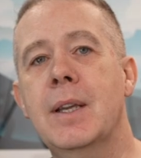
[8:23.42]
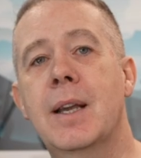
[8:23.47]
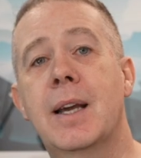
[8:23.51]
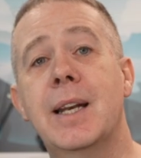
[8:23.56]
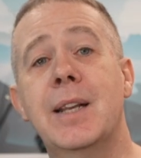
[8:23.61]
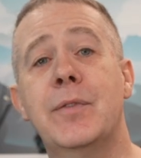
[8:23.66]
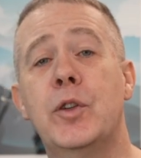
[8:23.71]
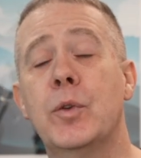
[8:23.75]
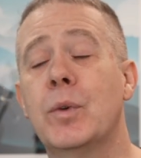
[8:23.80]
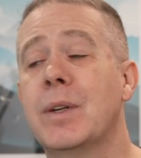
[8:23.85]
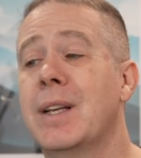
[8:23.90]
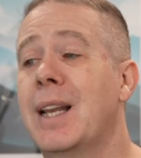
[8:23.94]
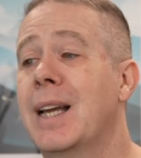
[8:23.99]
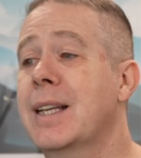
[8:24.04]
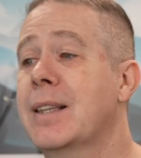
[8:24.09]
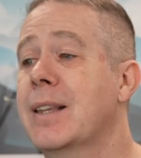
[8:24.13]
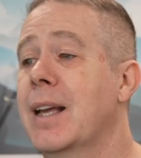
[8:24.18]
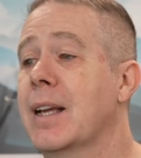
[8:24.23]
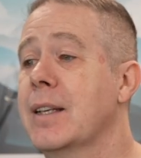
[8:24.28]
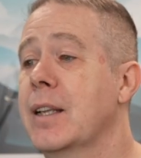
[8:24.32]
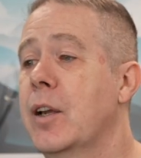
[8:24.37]
And if you
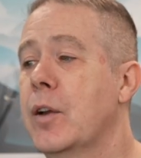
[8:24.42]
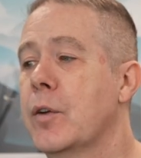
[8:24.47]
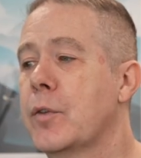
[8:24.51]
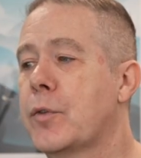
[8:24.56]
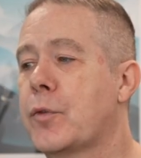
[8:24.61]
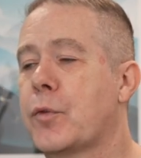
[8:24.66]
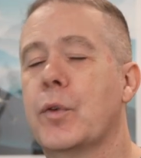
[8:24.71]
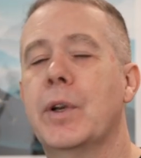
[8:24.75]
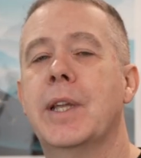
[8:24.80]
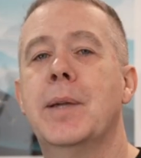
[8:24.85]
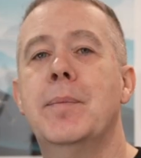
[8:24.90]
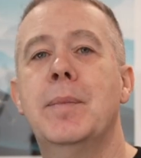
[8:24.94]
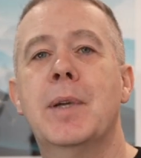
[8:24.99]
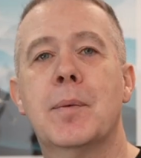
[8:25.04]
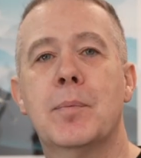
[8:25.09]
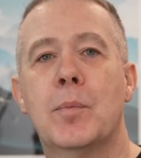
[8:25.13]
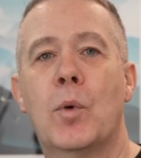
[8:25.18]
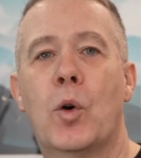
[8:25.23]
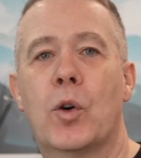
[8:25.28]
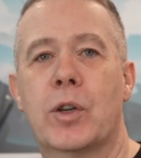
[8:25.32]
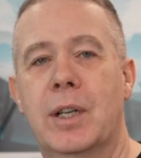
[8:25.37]
like that
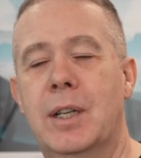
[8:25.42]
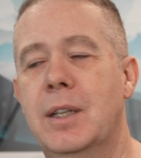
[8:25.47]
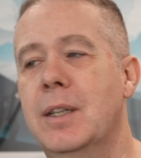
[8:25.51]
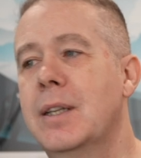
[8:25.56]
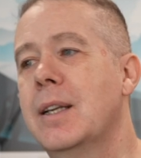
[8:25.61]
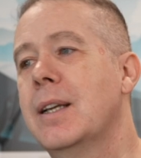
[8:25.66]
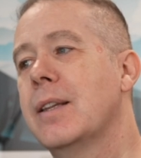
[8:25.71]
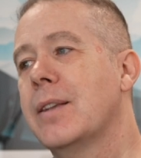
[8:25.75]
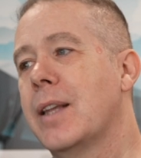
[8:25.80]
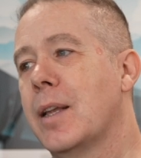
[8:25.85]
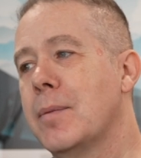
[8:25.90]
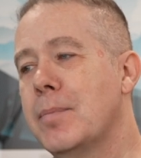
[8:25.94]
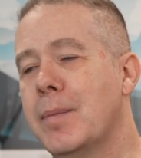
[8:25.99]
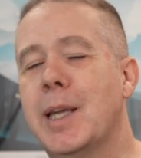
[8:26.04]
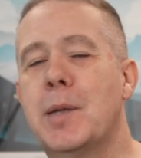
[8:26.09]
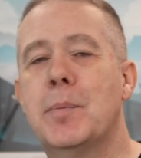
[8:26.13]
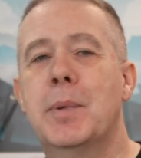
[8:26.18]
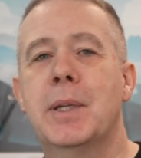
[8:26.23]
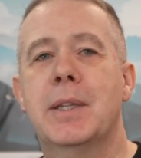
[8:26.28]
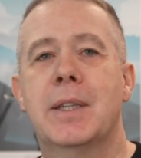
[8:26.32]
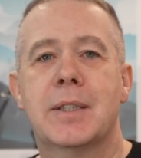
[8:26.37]
freemium model, then
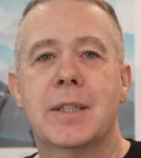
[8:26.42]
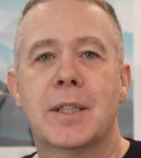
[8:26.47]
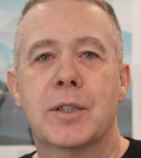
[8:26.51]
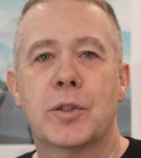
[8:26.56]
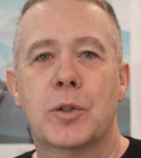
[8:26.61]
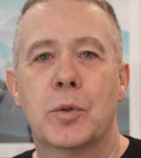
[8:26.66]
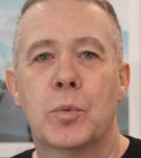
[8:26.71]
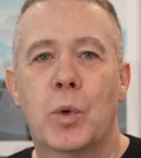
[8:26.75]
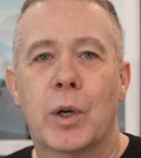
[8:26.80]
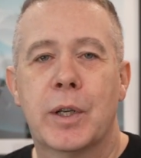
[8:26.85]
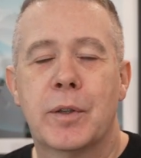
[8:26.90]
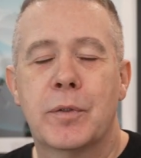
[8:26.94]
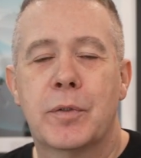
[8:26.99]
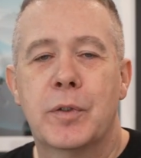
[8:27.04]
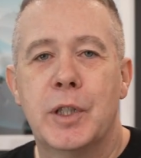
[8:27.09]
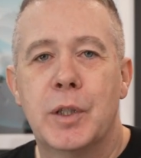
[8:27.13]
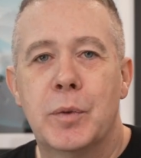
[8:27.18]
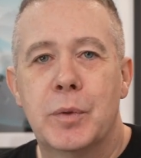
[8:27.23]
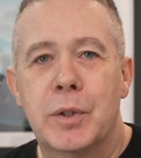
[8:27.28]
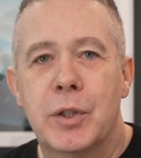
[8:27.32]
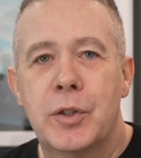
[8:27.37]
maybe this is the one for
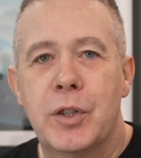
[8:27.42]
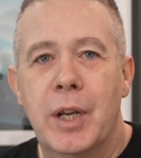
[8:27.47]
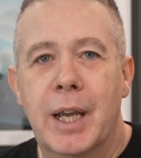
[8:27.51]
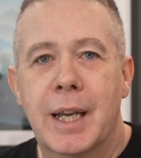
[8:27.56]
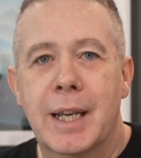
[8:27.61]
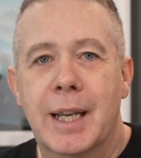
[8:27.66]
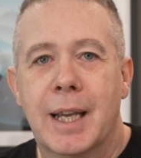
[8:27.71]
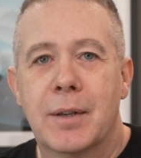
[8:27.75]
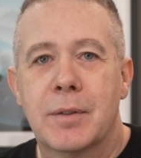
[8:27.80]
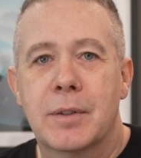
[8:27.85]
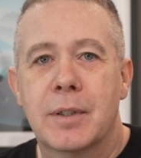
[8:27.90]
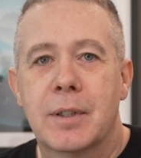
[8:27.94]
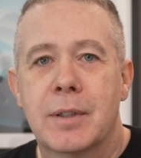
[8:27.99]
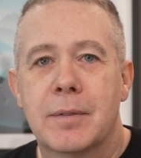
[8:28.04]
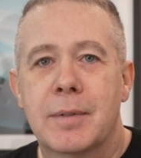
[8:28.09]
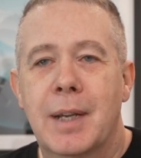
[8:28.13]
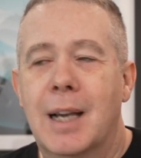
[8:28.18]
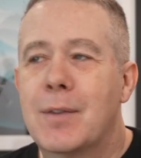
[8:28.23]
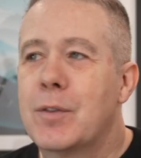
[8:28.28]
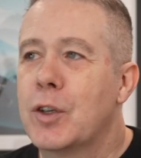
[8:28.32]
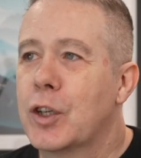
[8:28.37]
you to check out.
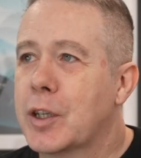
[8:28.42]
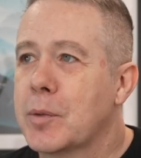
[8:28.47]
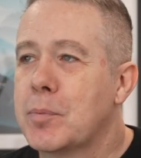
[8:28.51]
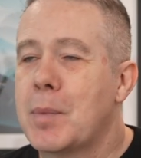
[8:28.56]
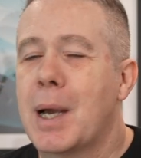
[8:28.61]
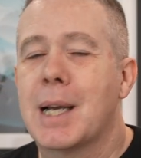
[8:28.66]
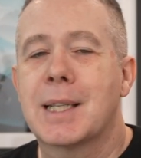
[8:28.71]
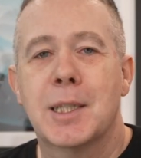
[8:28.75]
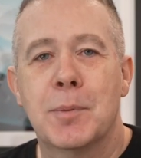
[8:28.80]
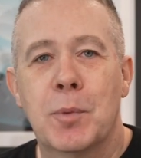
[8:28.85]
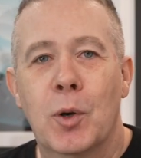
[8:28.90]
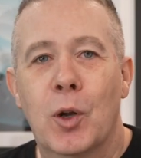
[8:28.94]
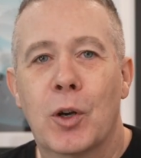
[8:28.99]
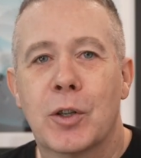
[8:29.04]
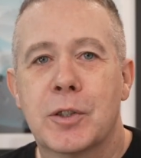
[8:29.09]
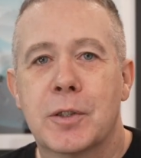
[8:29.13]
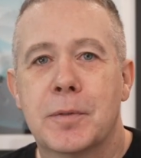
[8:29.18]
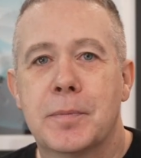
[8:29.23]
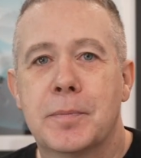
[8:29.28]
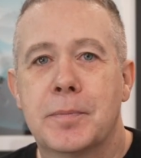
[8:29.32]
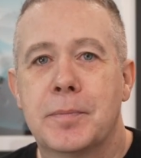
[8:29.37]
Have a look at
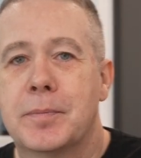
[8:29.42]
MaxiBlocks.